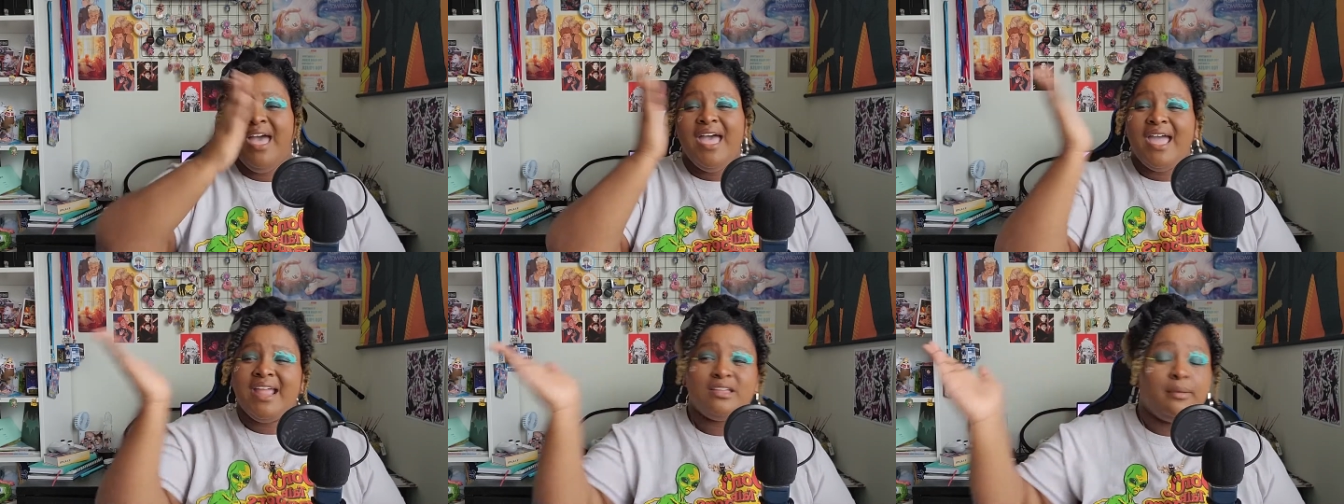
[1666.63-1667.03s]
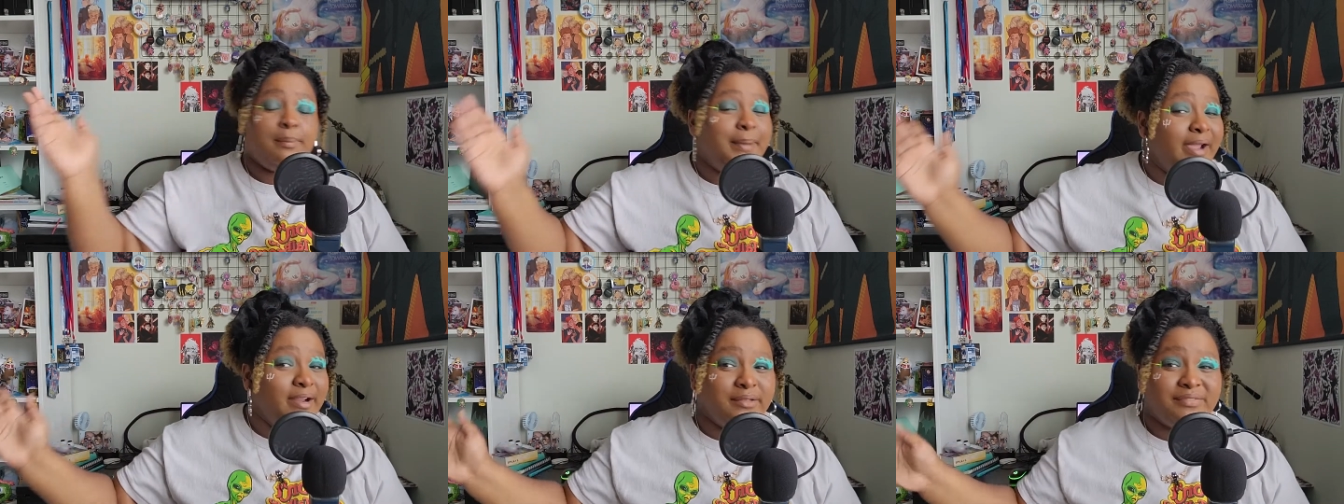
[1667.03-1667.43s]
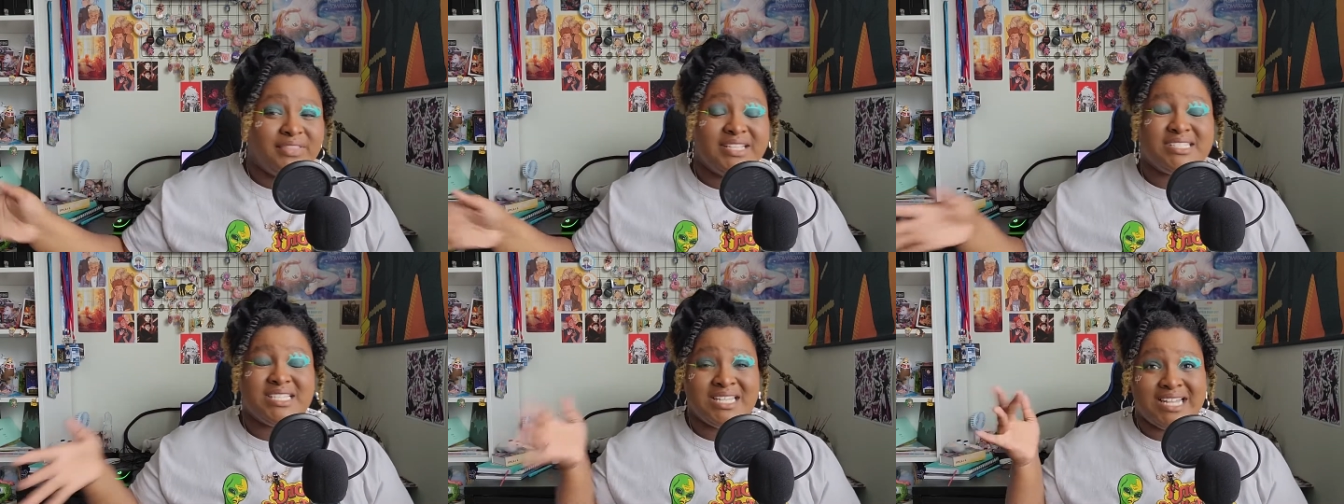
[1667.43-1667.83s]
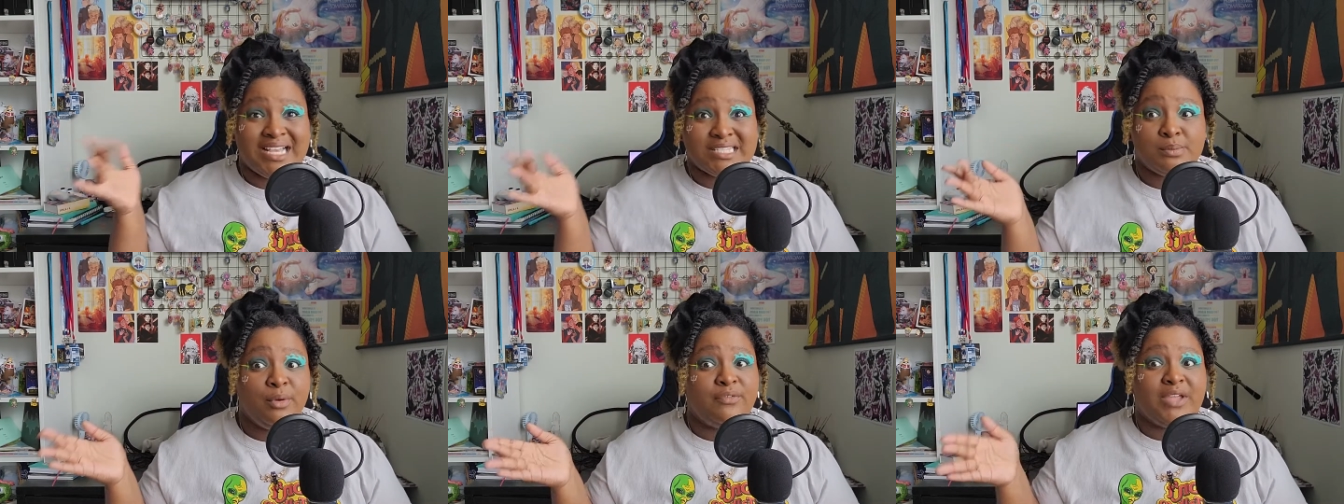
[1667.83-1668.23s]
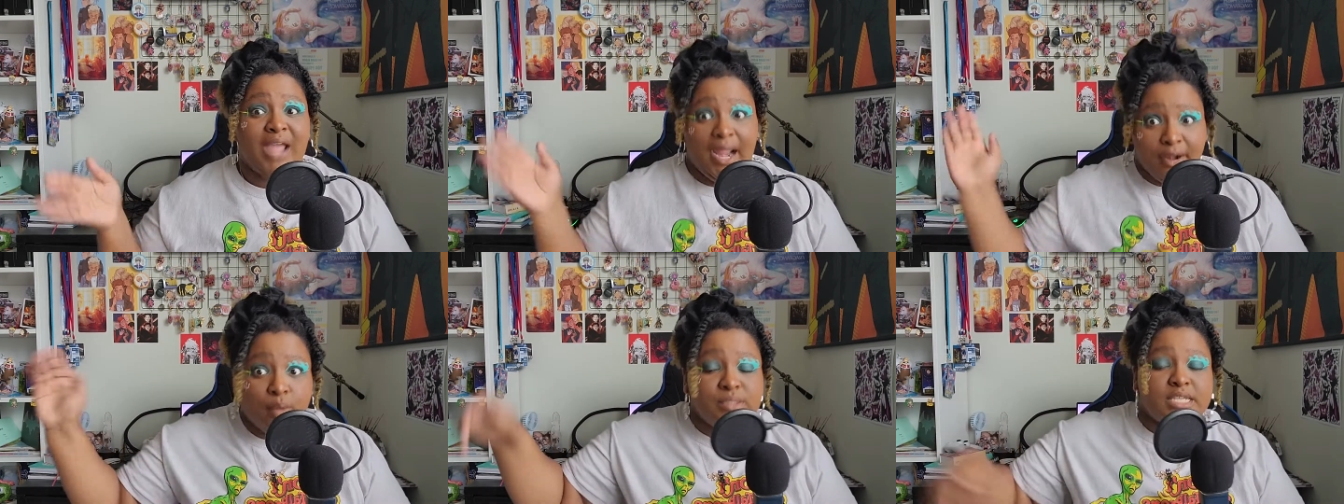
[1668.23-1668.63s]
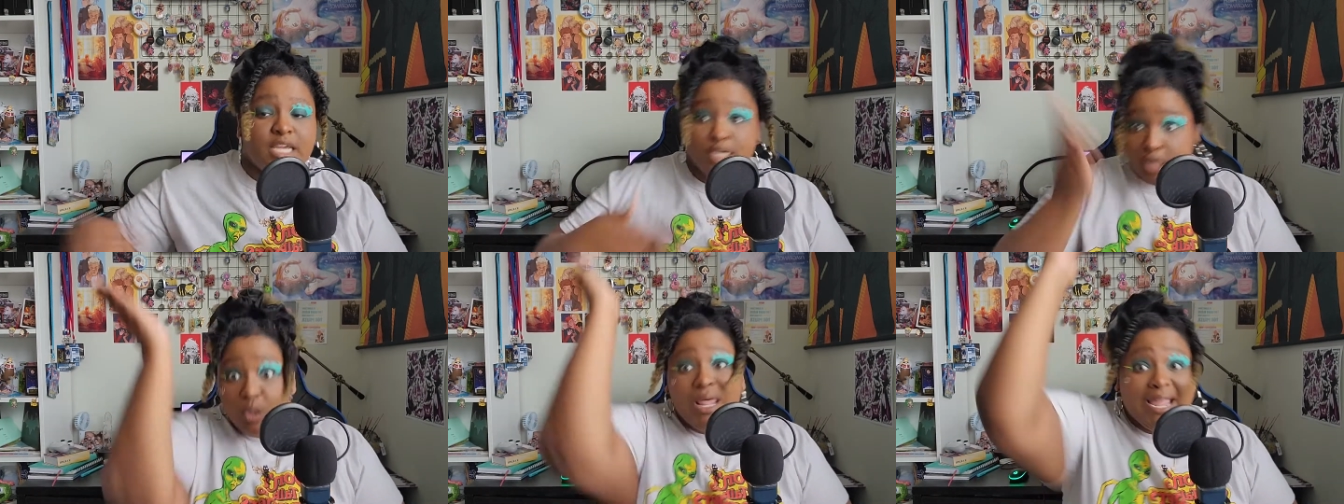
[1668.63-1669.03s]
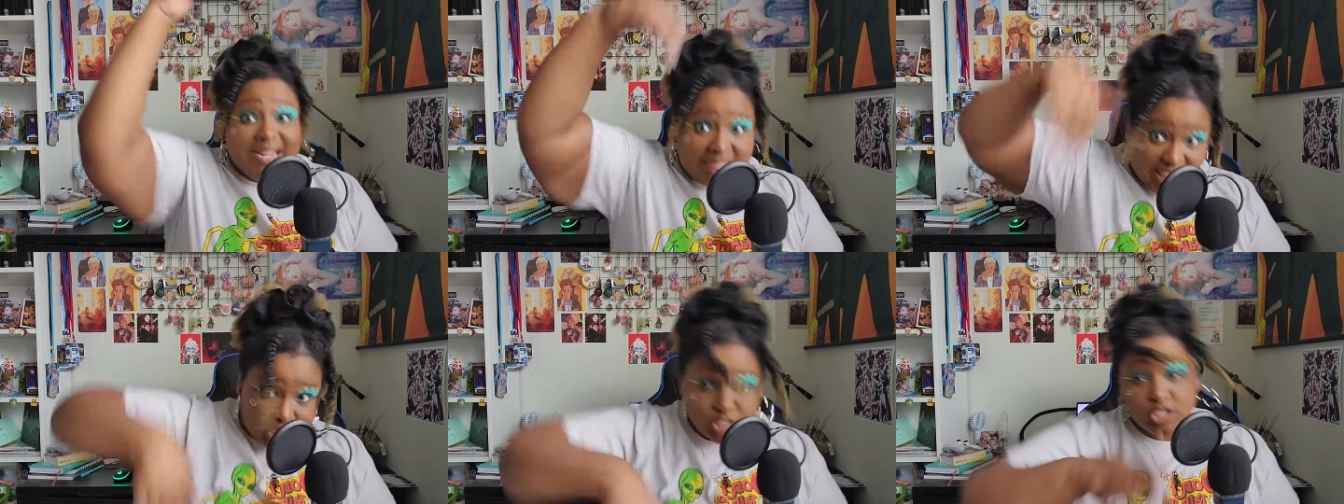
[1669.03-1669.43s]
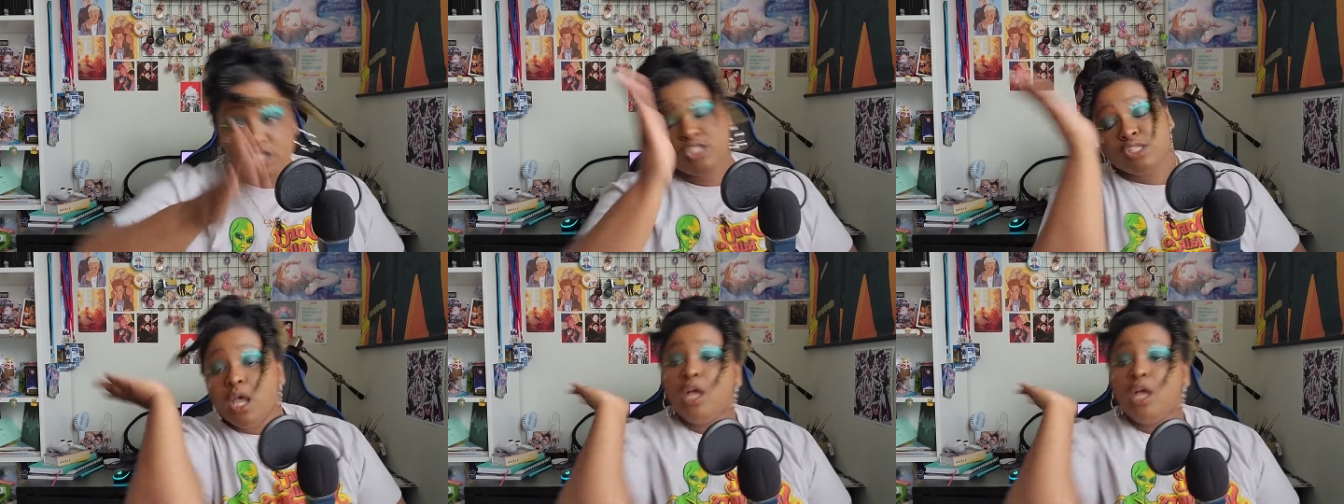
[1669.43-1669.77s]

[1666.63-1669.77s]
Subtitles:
And comparatively to the next movie, I know is gonna go like this.